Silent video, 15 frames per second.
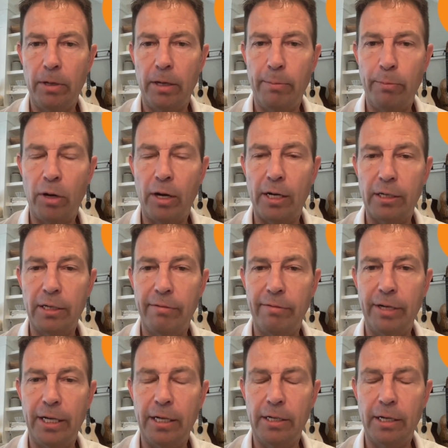
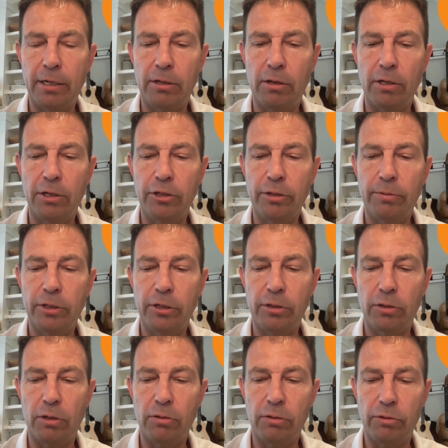productivity and technology, which is
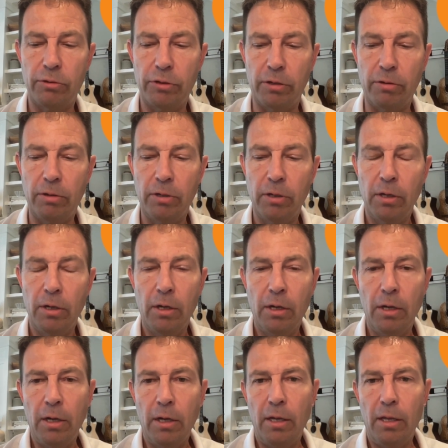also true,
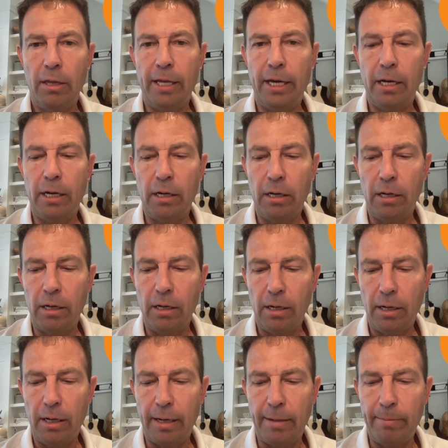then
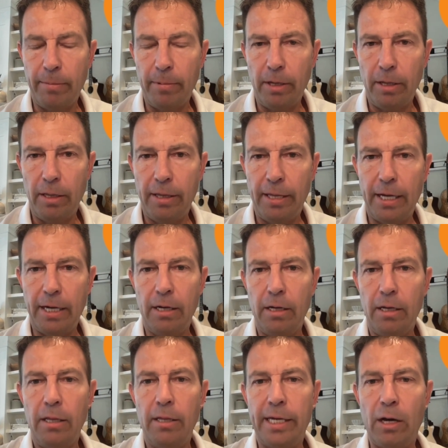
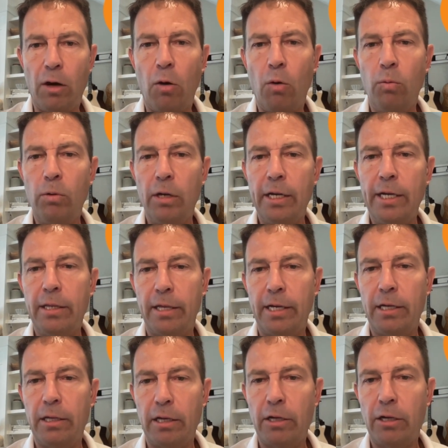the only
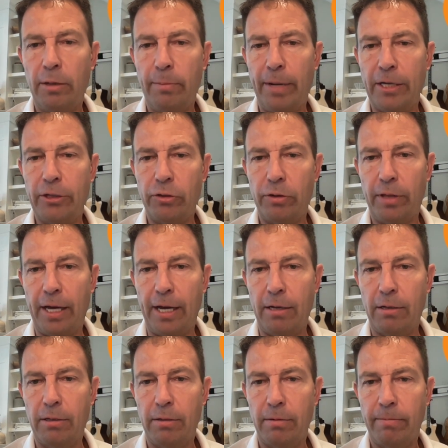thing that could measure
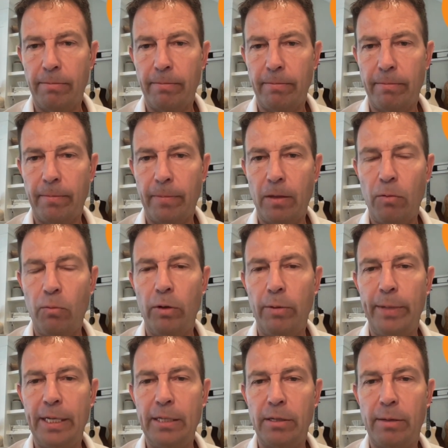that would
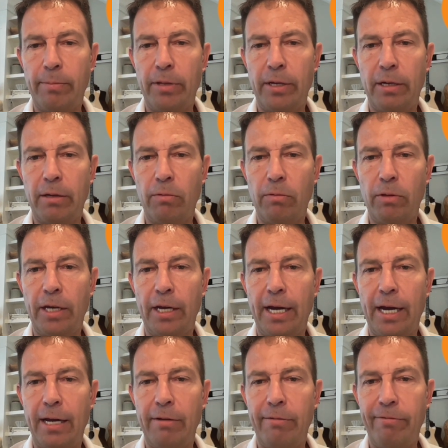be something that
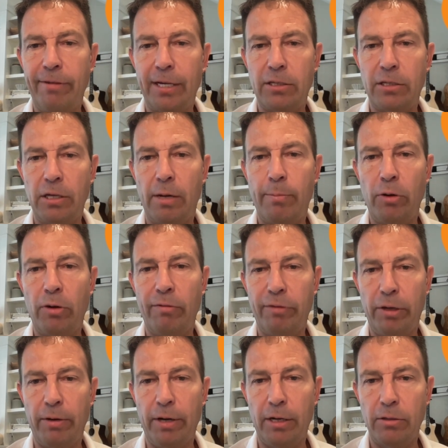had a fixed number of
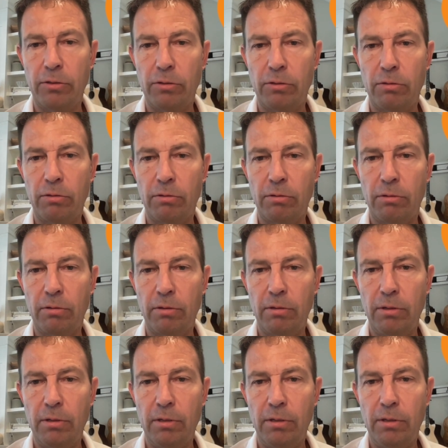units
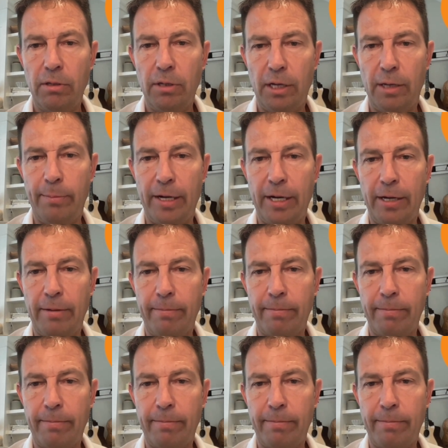and money.